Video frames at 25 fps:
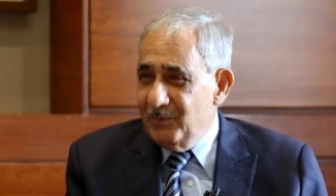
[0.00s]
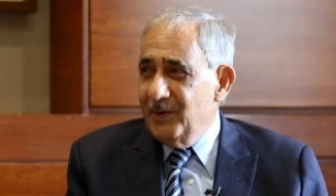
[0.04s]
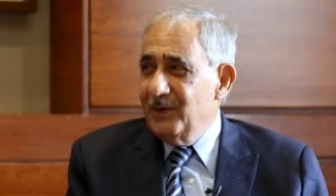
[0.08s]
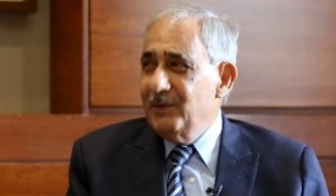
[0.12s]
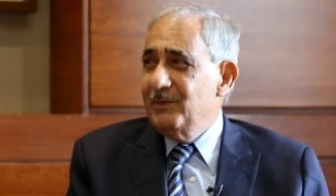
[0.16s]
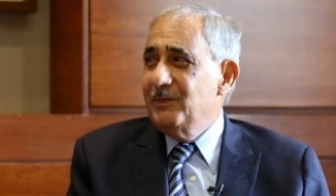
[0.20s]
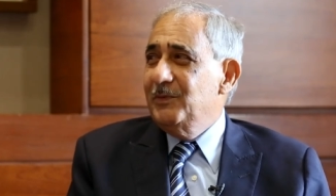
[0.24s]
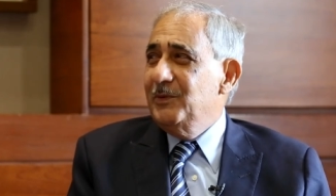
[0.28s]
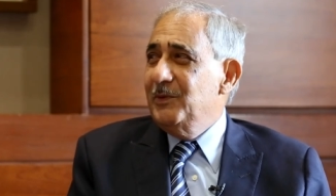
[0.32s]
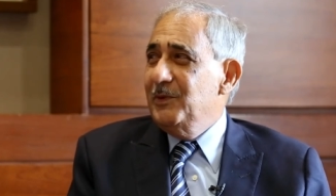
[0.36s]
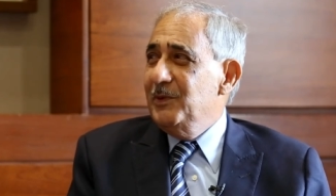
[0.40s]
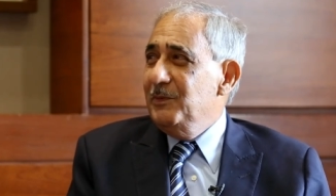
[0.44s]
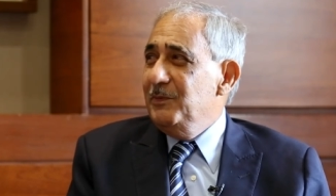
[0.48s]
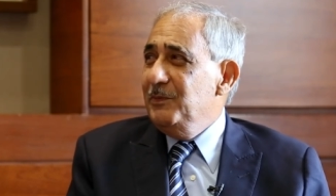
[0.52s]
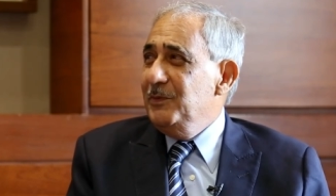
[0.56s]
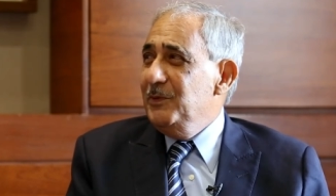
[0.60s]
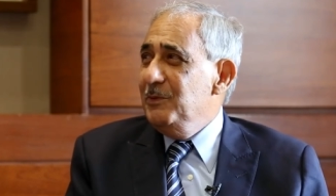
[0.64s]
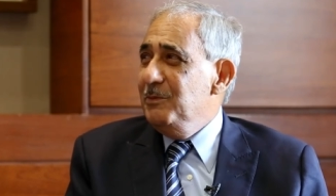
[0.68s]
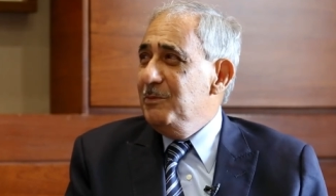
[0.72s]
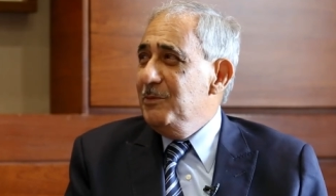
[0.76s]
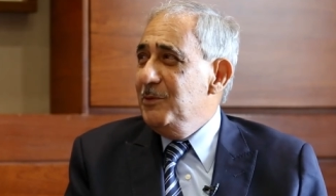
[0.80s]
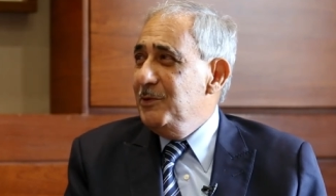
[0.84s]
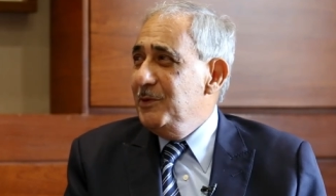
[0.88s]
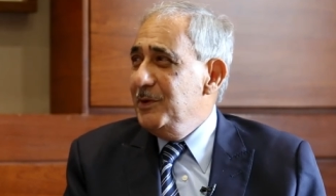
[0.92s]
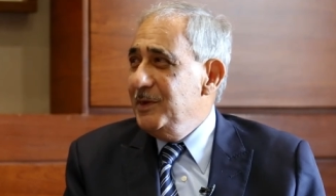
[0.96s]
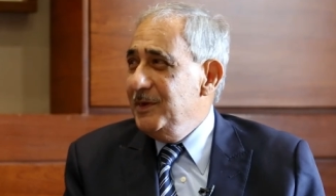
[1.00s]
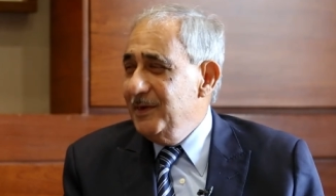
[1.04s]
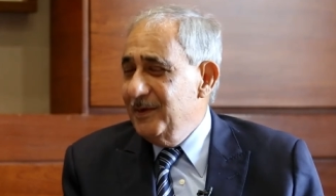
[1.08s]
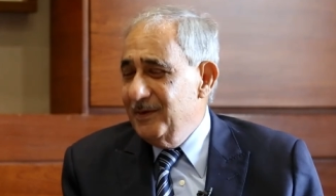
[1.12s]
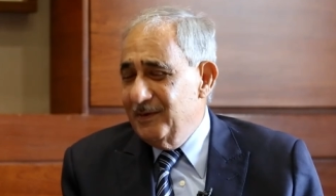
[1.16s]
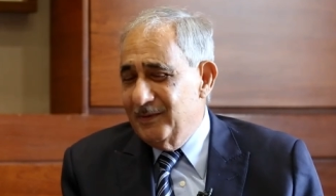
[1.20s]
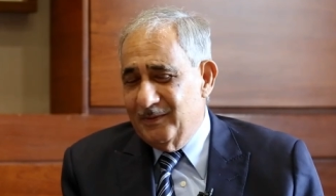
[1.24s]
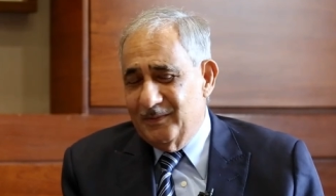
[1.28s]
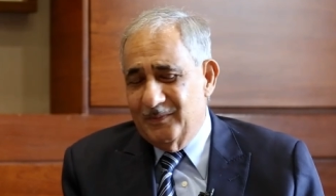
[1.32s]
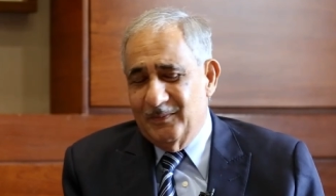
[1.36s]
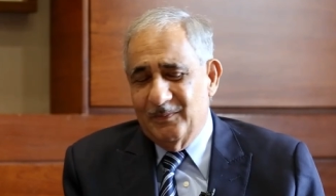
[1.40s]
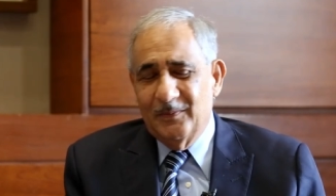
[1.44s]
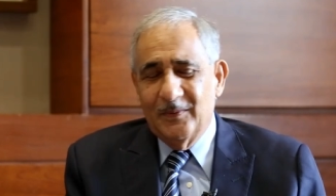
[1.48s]
wait for a few more
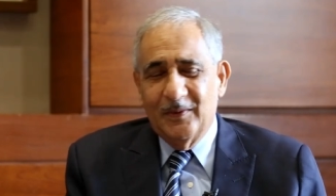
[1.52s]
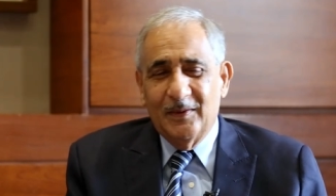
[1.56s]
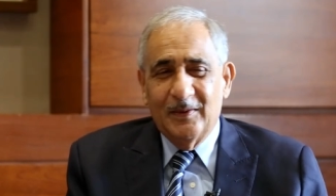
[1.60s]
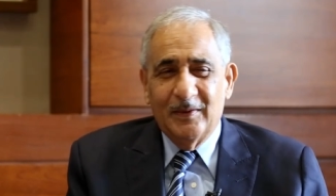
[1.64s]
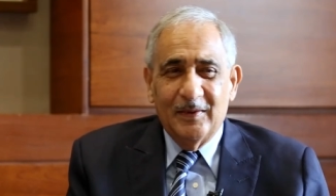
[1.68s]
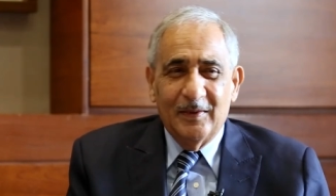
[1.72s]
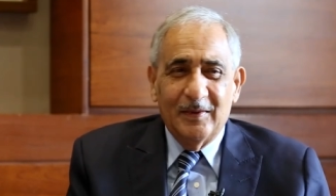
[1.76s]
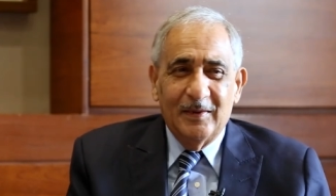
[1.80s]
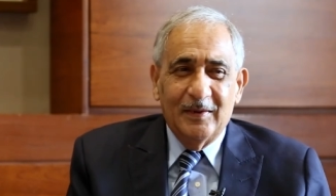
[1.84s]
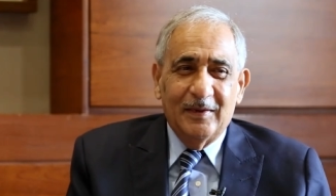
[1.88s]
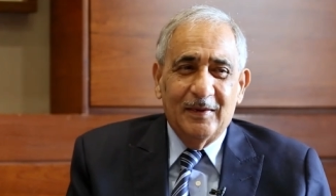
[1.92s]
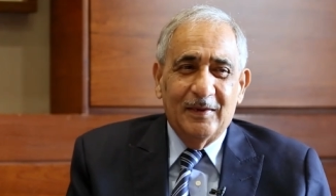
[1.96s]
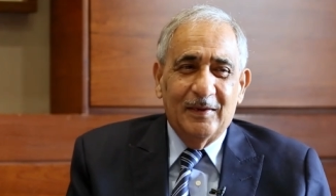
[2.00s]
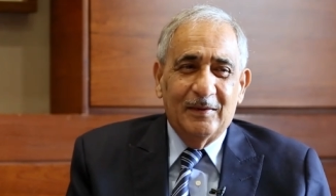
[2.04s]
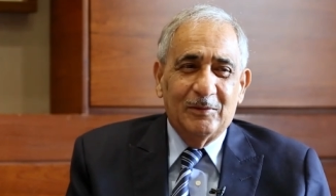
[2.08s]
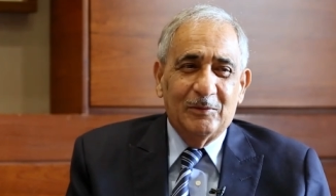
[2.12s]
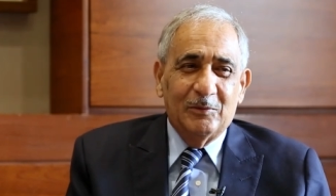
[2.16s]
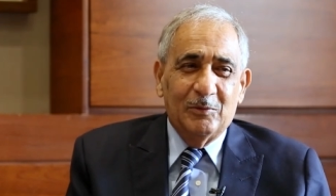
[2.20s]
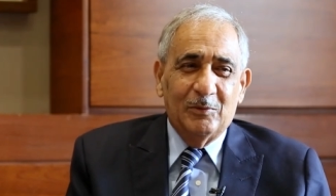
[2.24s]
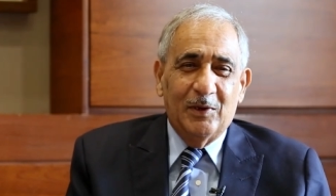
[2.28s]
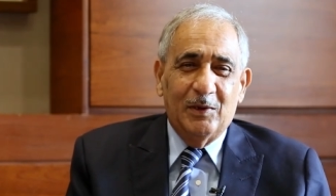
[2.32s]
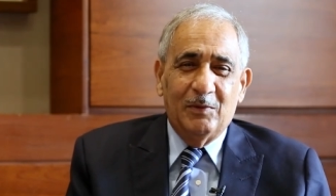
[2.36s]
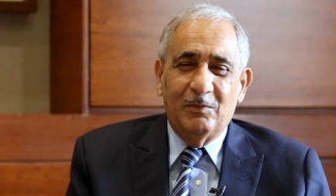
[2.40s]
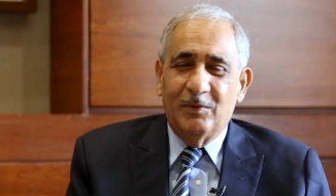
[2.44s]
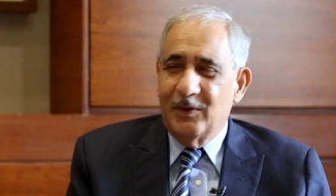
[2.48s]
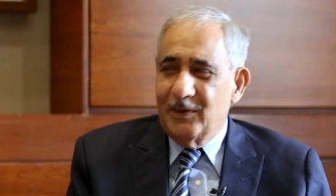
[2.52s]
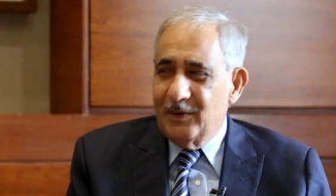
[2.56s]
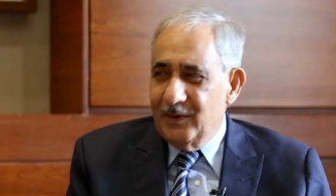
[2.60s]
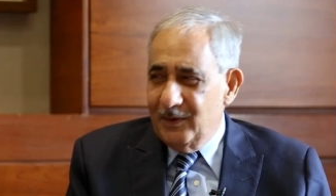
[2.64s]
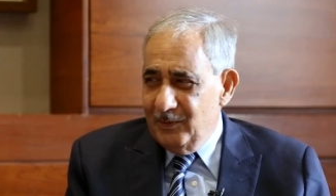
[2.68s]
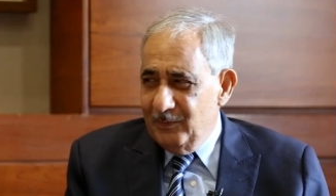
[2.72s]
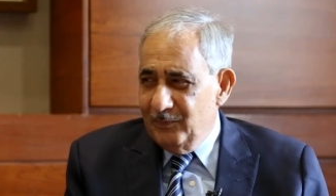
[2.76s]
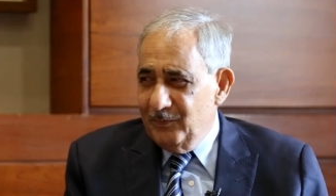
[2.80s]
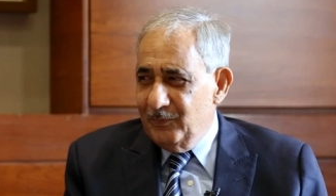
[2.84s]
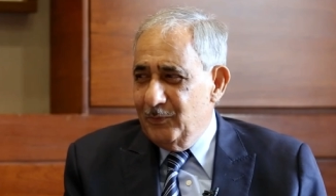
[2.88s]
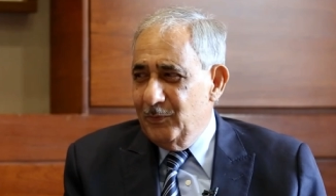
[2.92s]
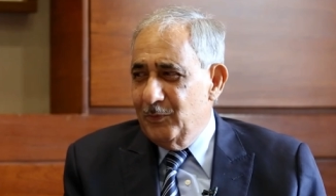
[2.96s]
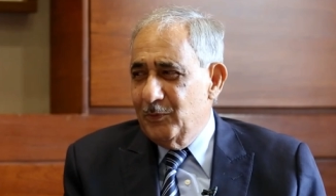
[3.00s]
years. So I waited
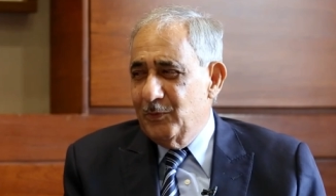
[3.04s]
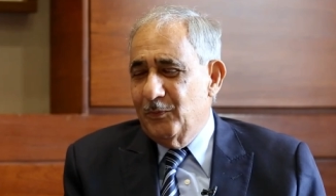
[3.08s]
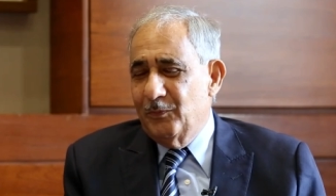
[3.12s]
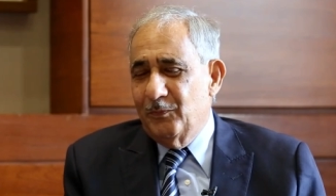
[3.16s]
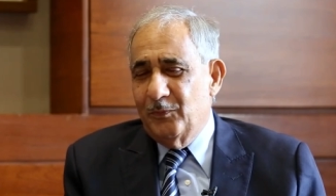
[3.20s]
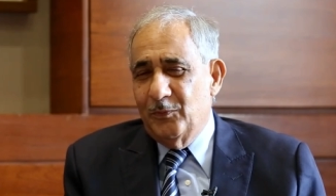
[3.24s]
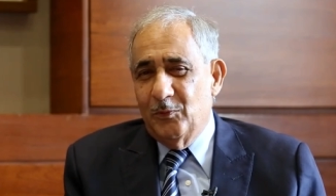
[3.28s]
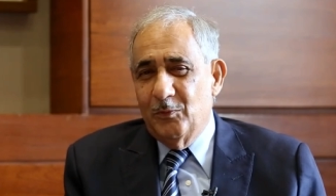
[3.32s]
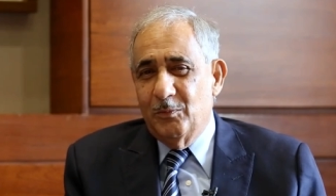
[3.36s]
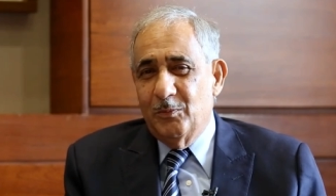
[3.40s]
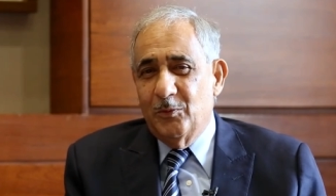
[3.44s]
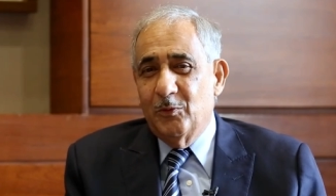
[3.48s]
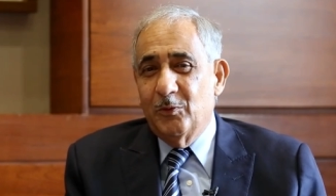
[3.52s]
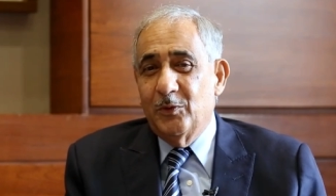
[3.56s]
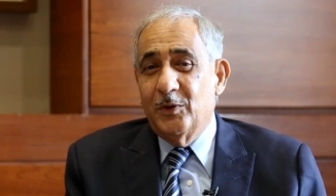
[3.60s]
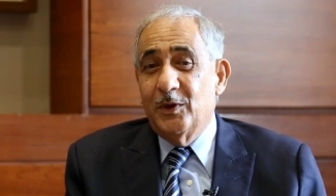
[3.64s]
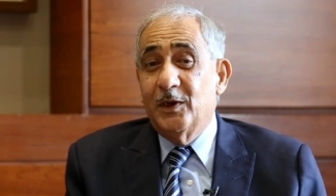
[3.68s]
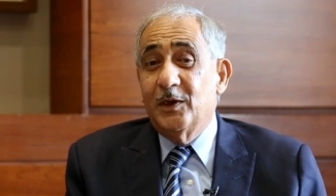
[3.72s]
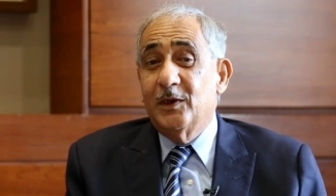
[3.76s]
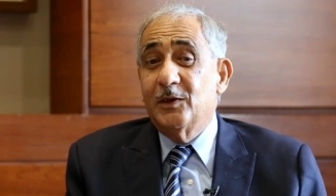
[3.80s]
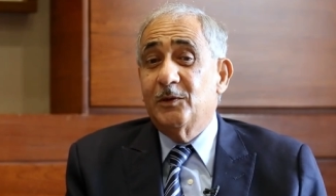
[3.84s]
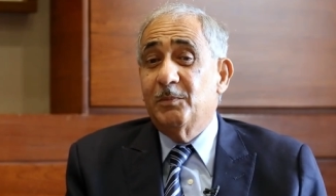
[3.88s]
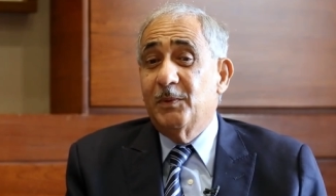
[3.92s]
for a few more years,